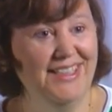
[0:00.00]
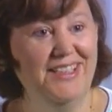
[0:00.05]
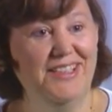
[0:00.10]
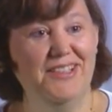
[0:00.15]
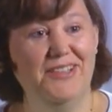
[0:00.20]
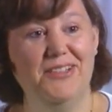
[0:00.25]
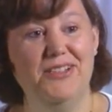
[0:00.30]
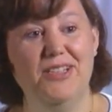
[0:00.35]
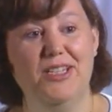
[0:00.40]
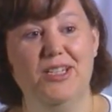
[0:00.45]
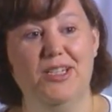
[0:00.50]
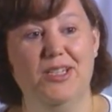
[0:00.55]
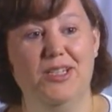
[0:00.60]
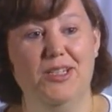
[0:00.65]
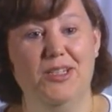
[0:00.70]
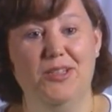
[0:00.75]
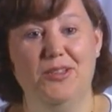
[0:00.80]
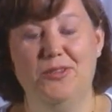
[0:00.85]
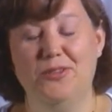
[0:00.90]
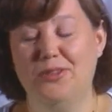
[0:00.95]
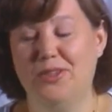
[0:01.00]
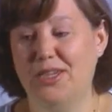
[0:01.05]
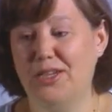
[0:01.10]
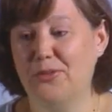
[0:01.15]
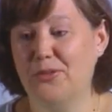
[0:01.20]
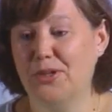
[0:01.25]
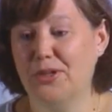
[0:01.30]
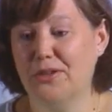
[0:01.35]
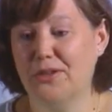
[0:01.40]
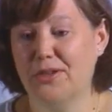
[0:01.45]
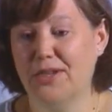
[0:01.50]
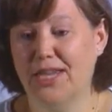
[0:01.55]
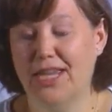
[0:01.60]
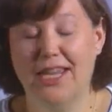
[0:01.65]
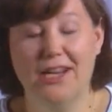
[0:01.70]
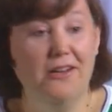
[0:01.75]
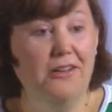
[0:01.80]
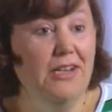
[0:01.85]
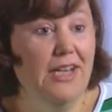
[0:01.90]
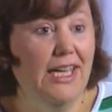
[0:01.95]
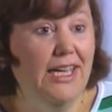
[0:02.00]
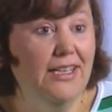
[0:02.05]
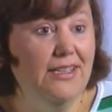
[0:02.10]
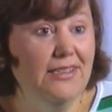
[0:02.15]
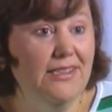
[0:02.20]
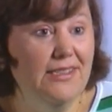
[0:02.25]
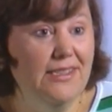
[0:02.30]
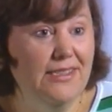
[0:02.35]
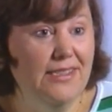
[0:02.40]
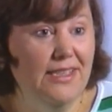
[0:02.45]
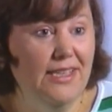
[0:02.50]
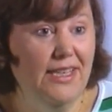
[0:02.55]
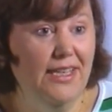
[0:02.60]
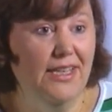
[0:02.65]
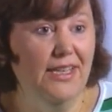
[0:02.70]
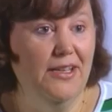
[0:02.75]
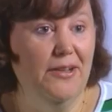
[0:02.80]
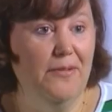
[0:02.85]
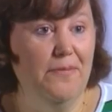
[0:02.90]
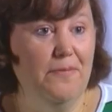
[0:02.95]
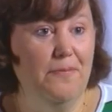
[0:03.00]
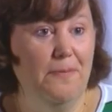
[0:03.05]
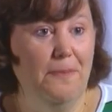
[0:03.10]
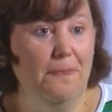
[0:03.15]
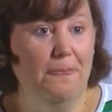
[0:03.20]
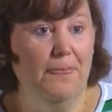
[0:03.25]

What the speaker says: You know, do they wear hairnets?